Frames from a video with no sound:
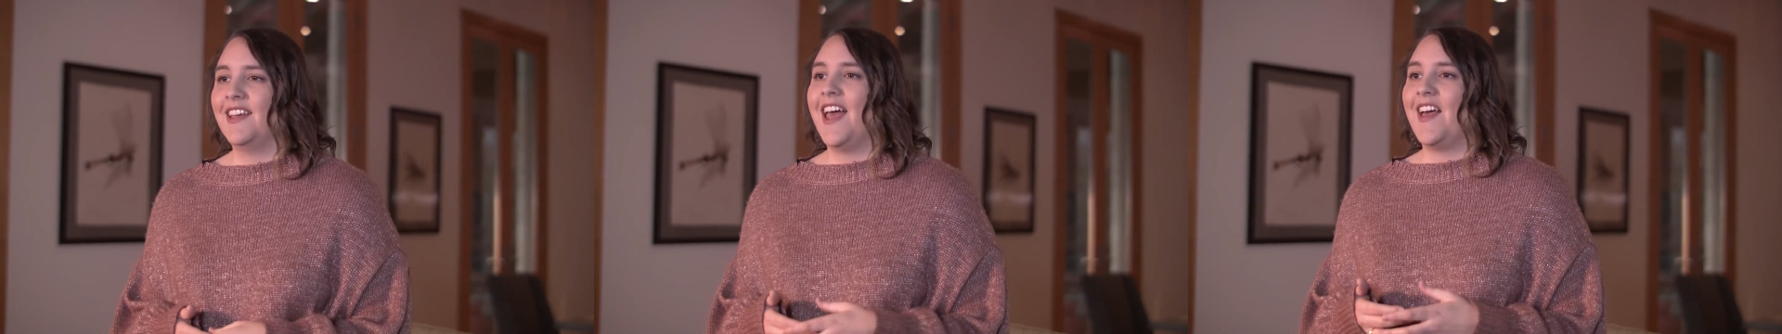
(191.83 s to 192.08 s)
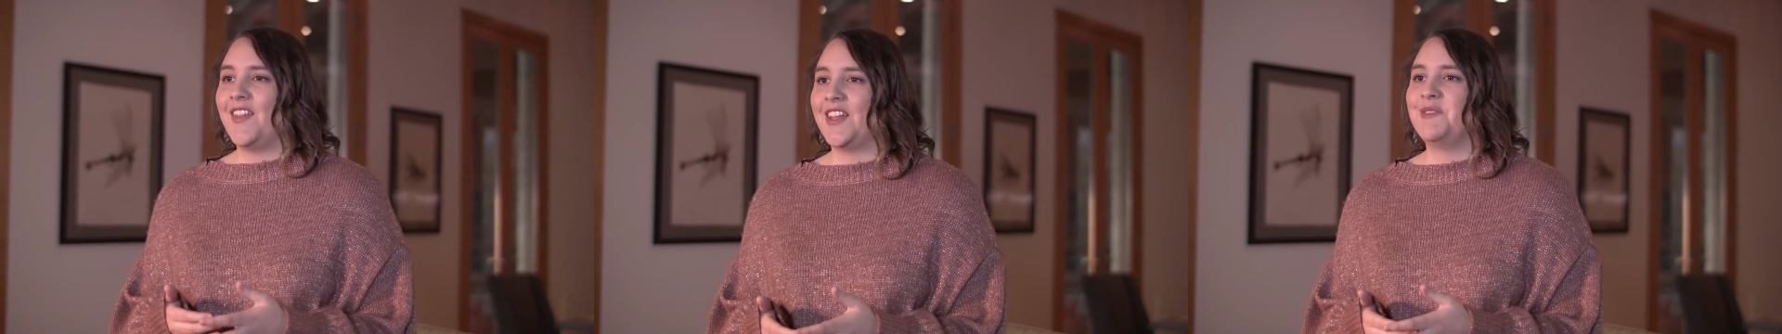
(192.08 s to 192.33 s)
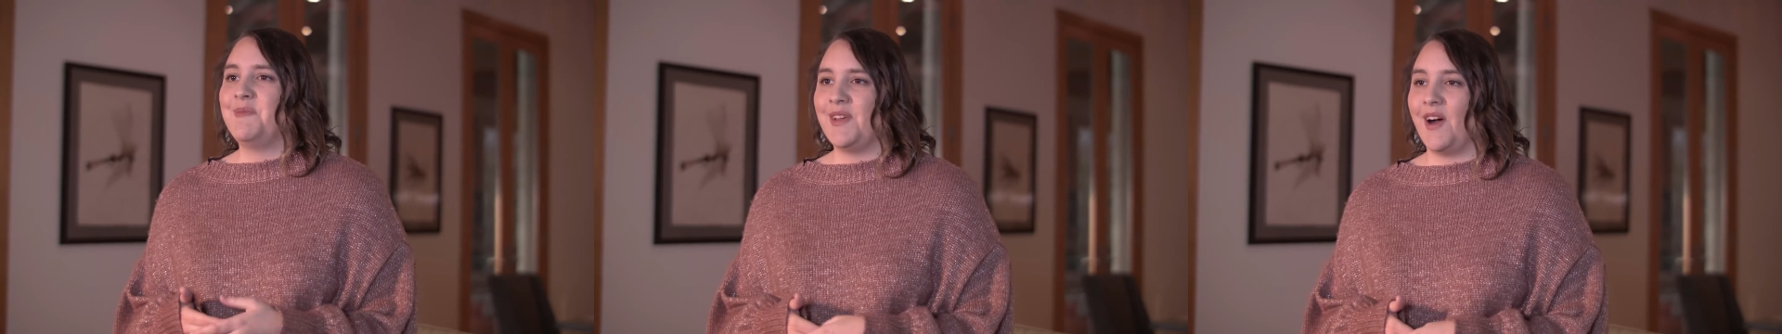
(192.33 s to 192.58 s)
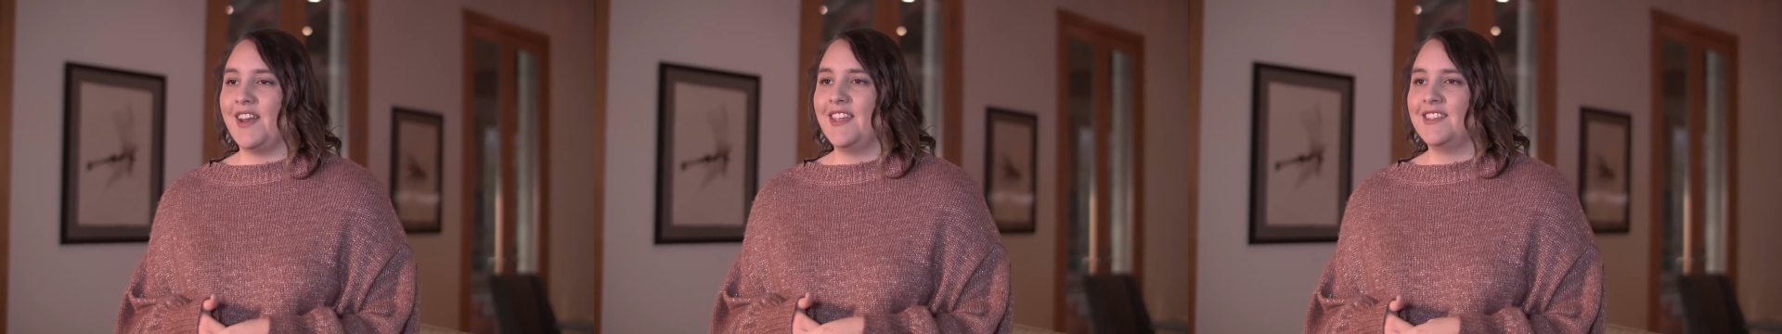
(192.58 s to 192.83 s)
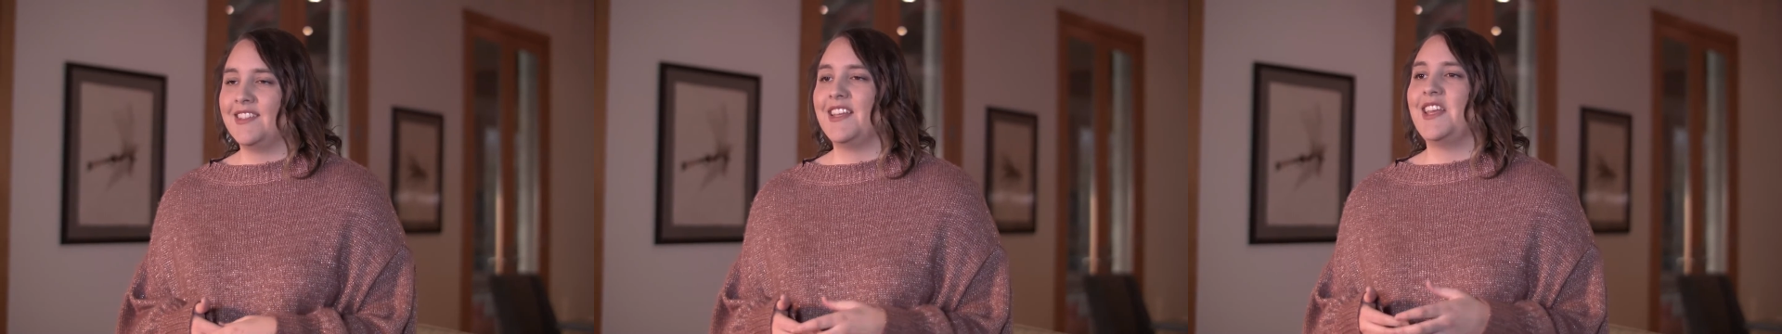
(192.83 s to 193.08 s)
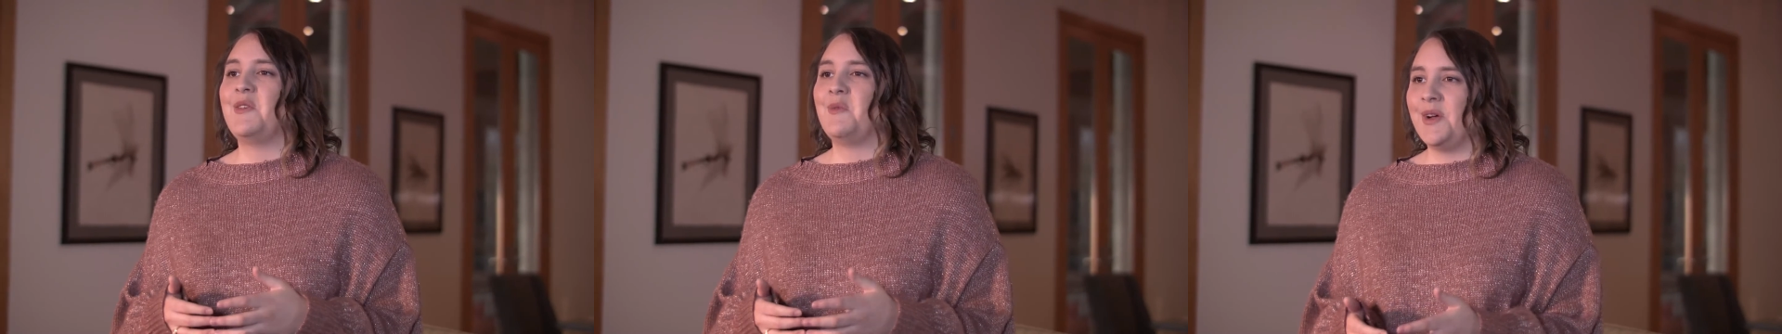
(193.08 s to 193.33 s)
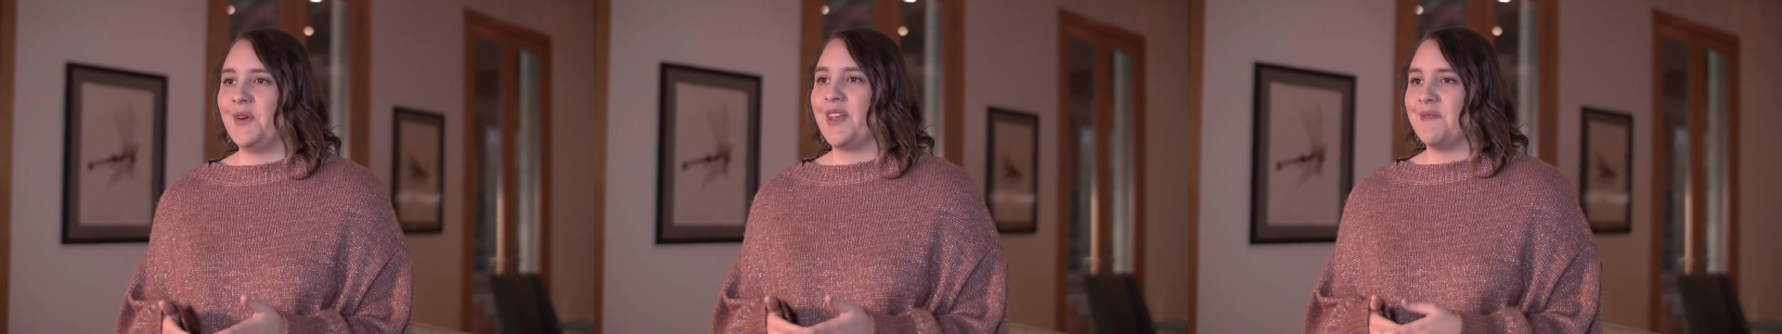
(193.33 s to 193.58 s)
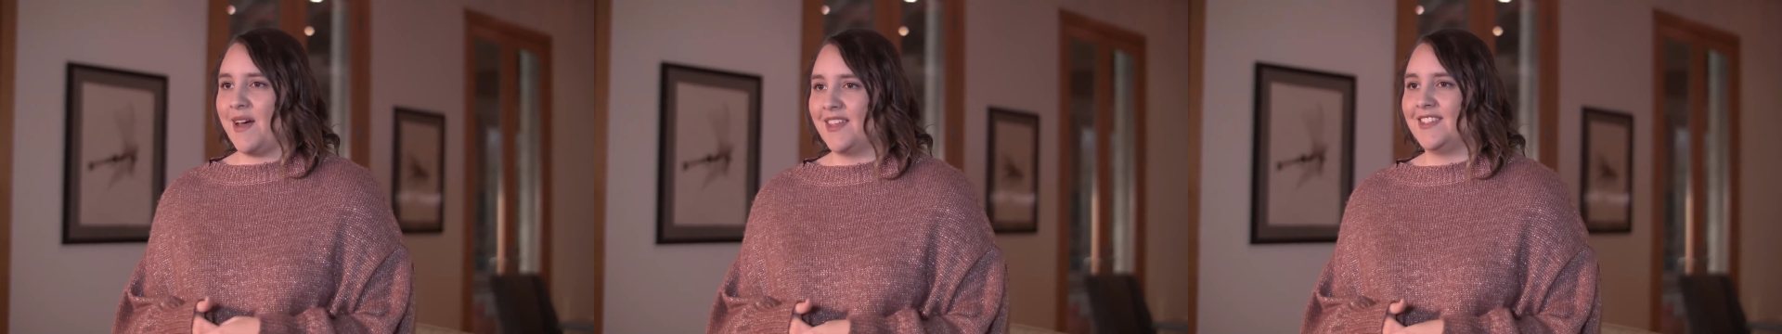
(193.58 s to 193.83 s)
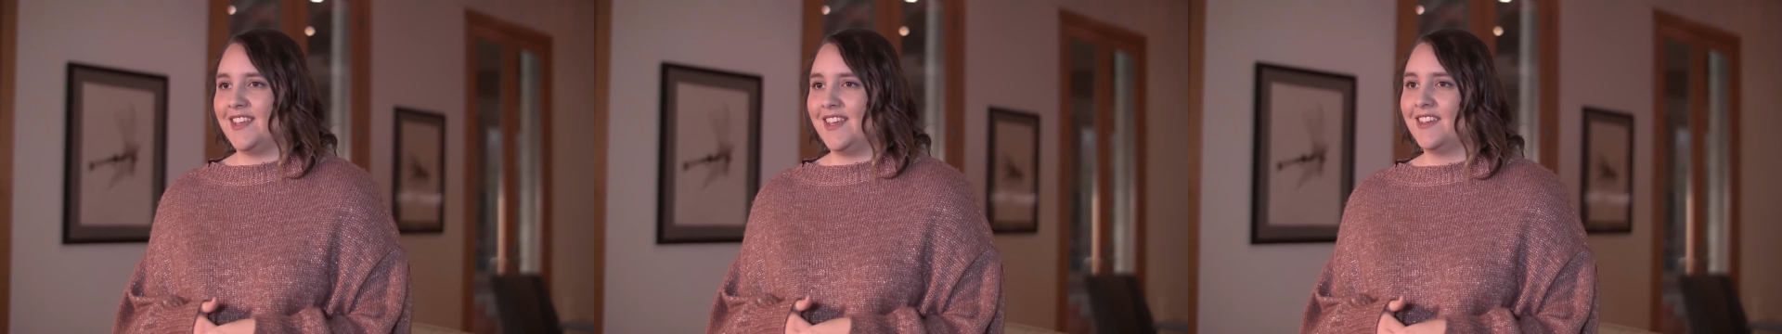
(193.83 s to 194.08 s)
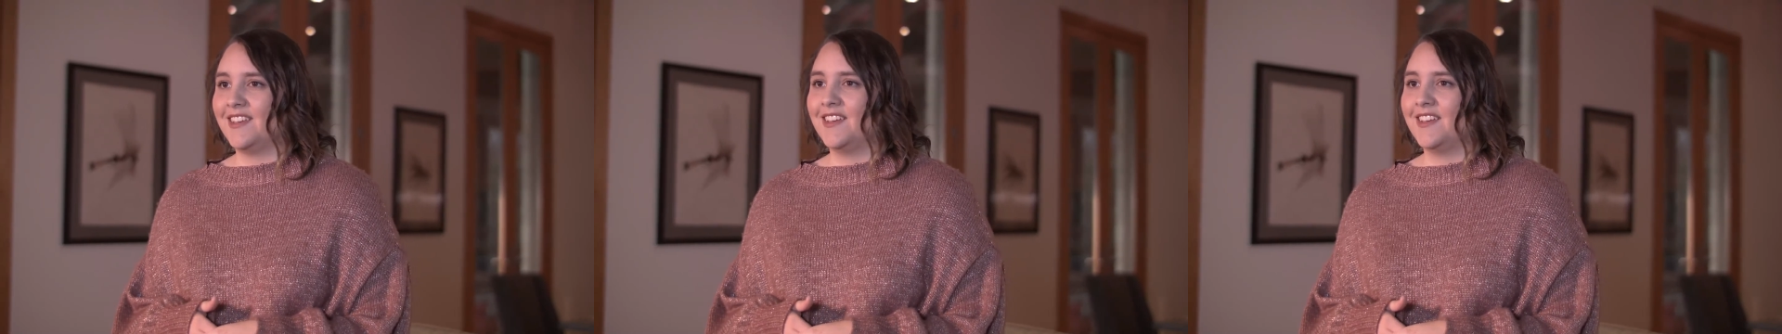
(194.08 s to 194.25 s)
And let's be honest, it will get messy.